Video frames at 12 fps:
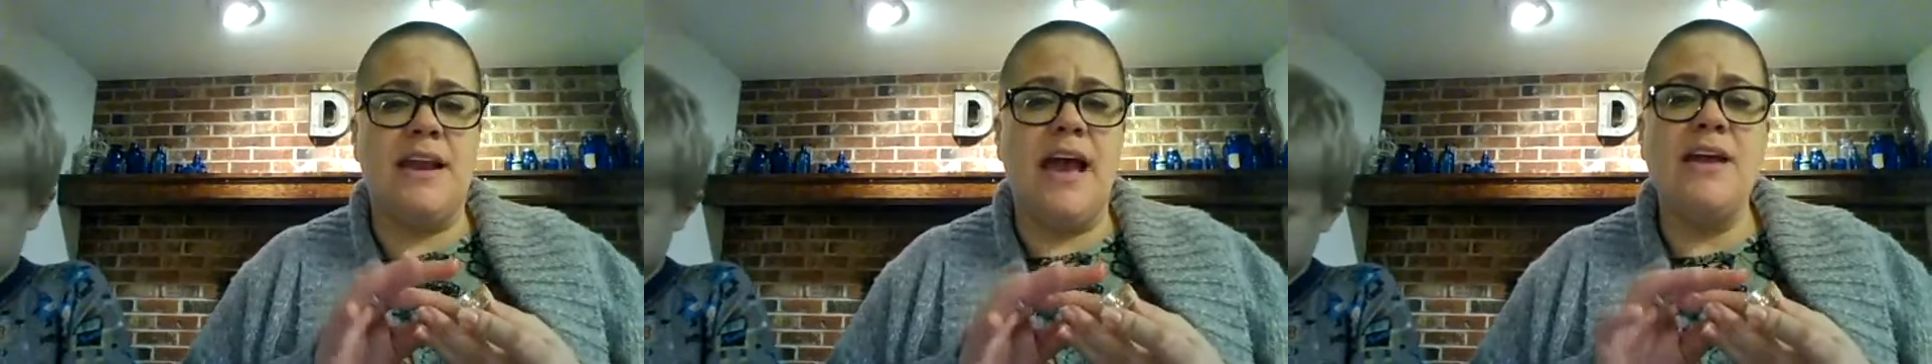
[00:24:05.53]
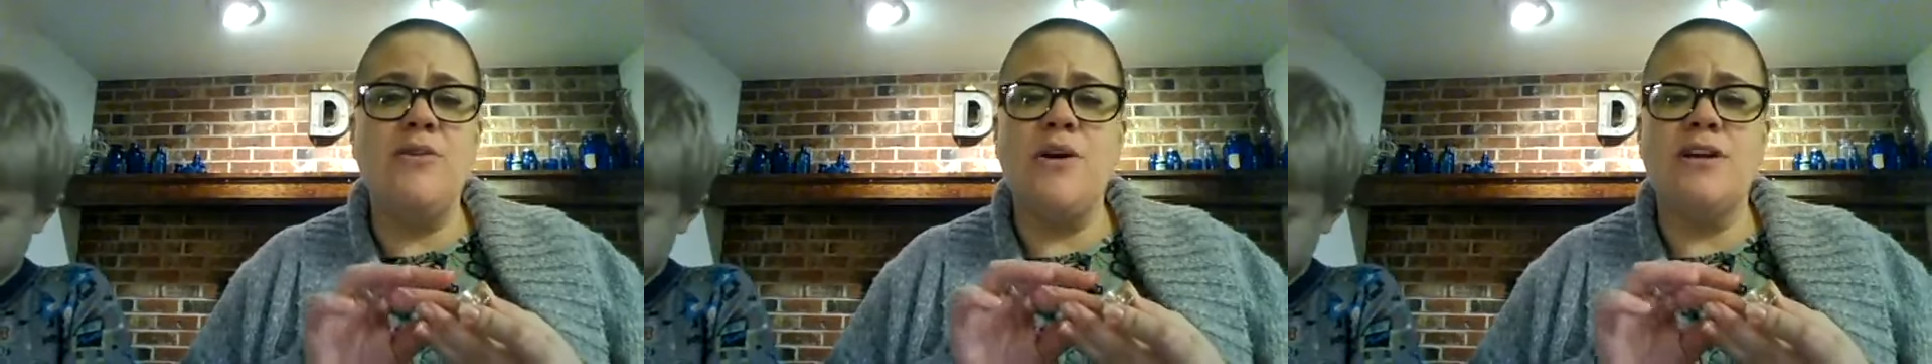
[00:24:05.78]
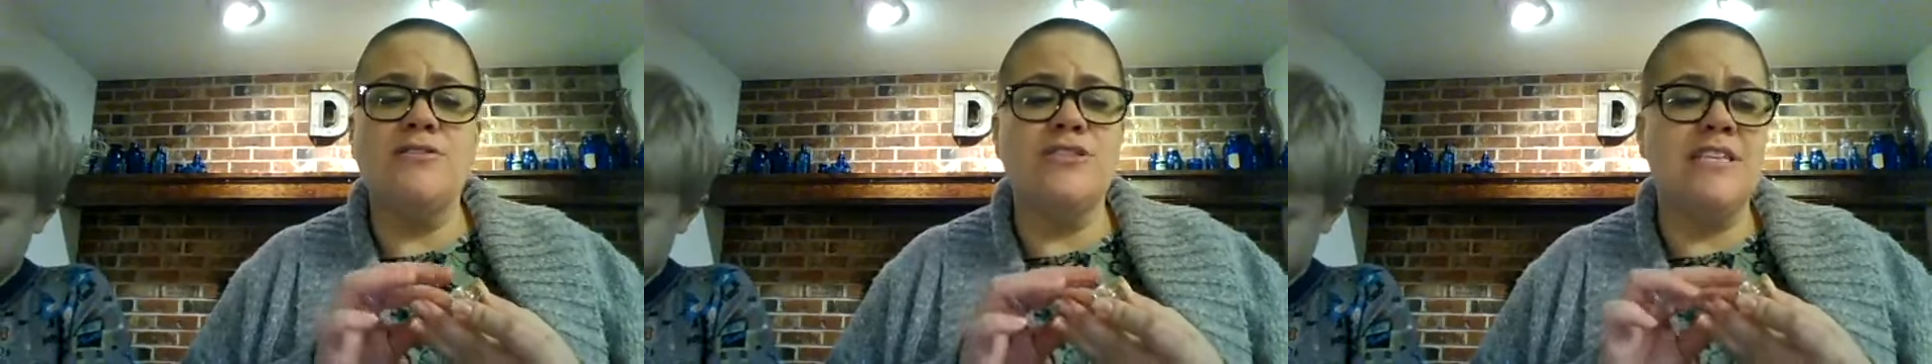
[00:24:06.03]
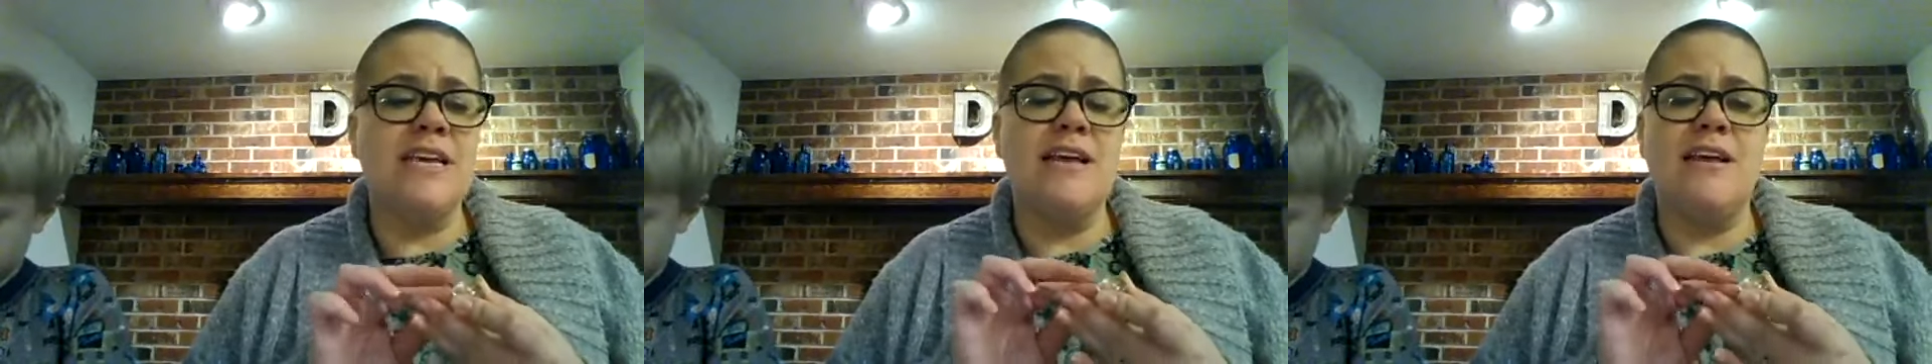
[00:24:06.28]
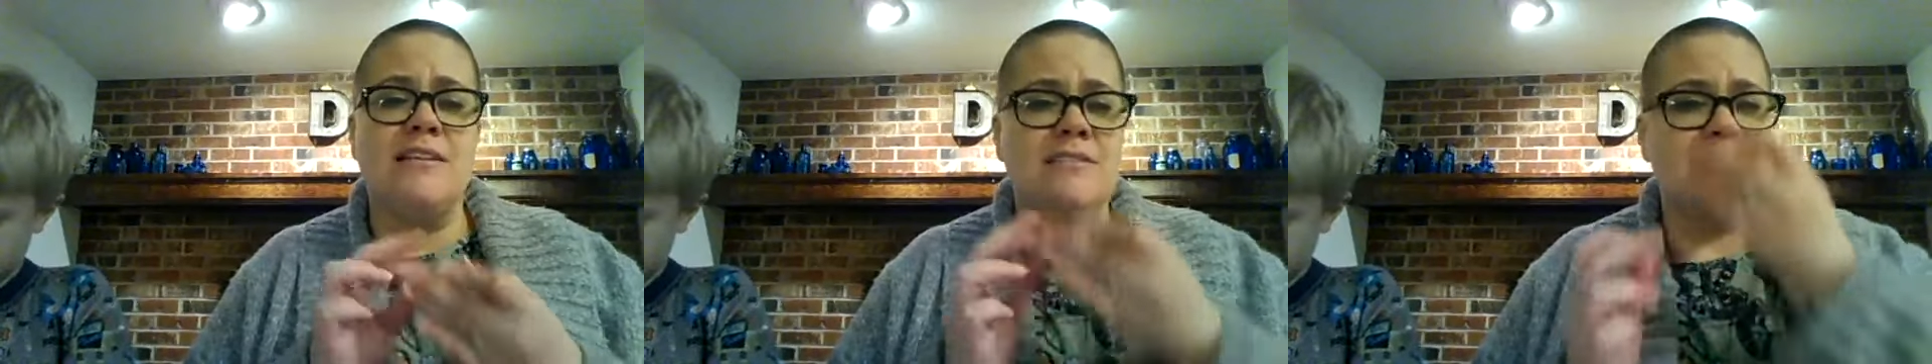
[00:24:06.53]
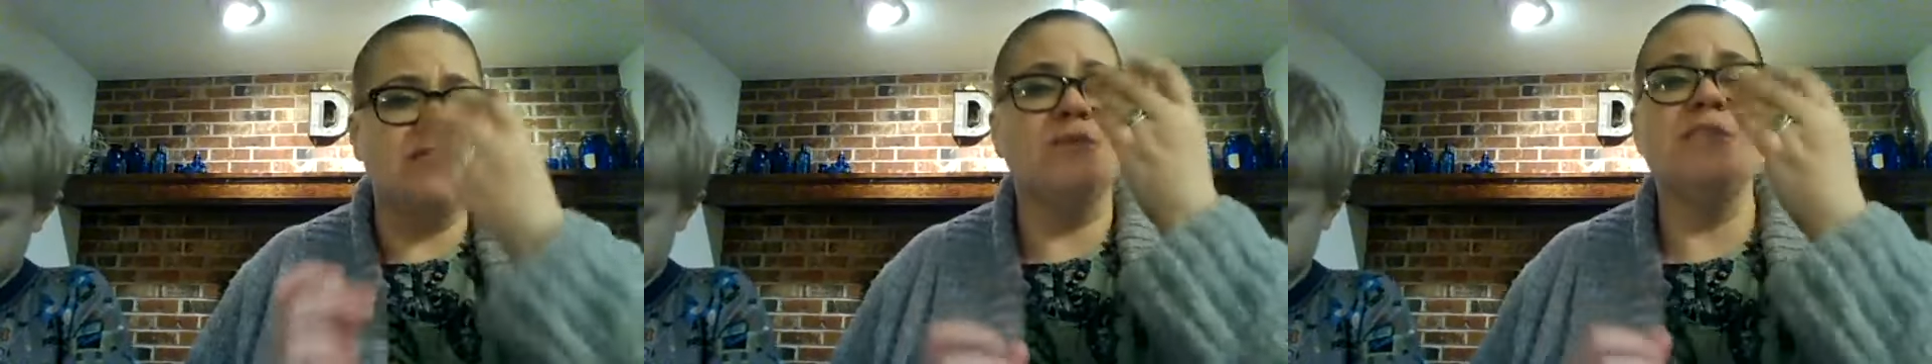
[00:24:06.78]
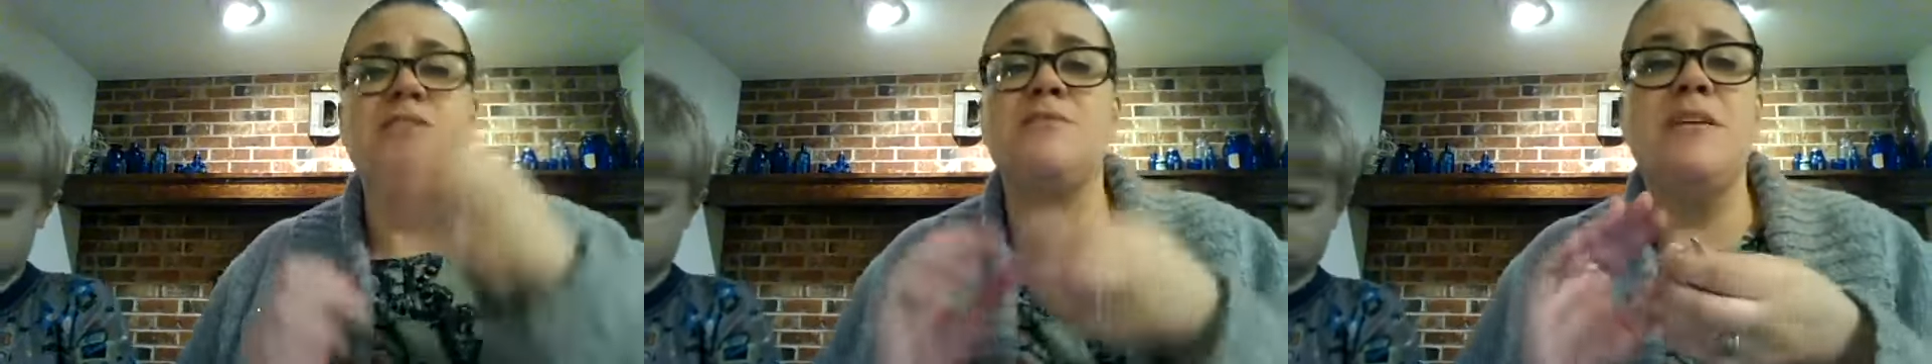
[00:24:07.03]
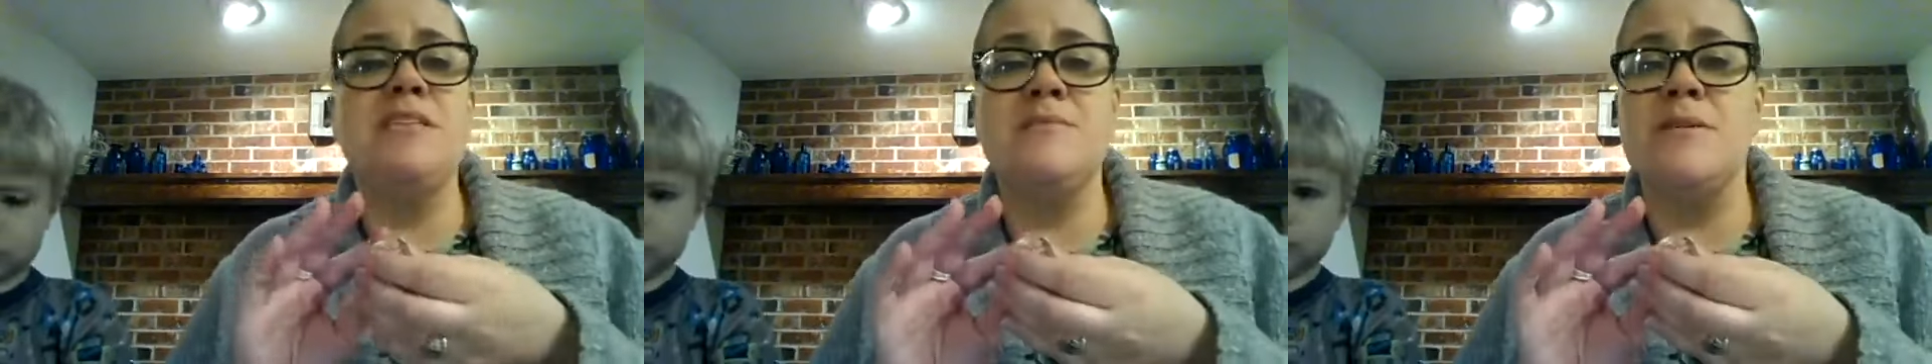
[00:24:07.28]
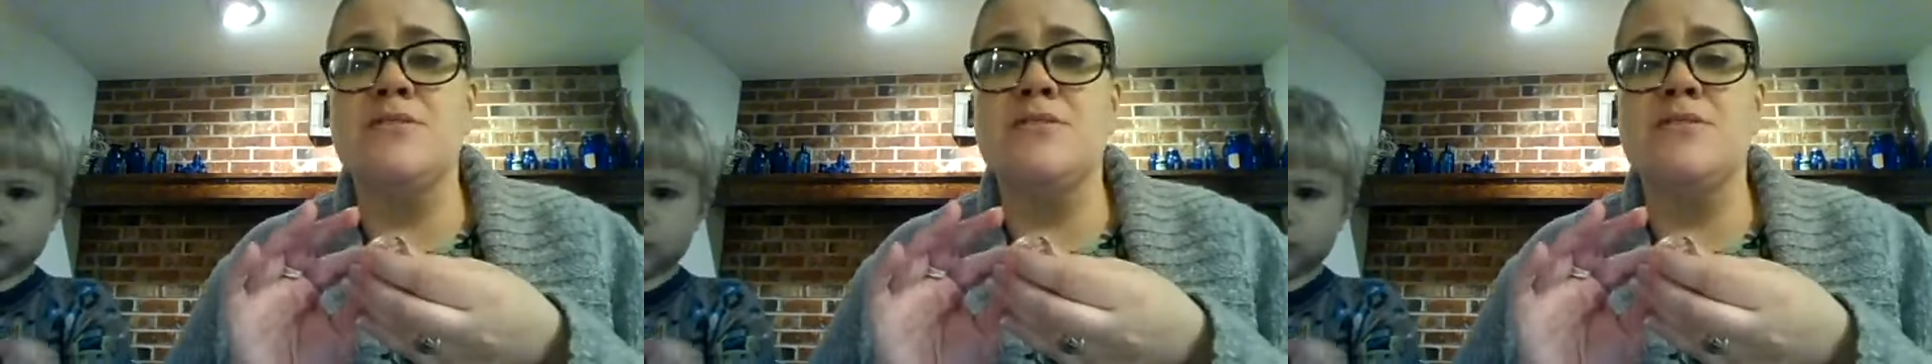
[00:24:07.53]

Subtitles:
I don't understand. This one to me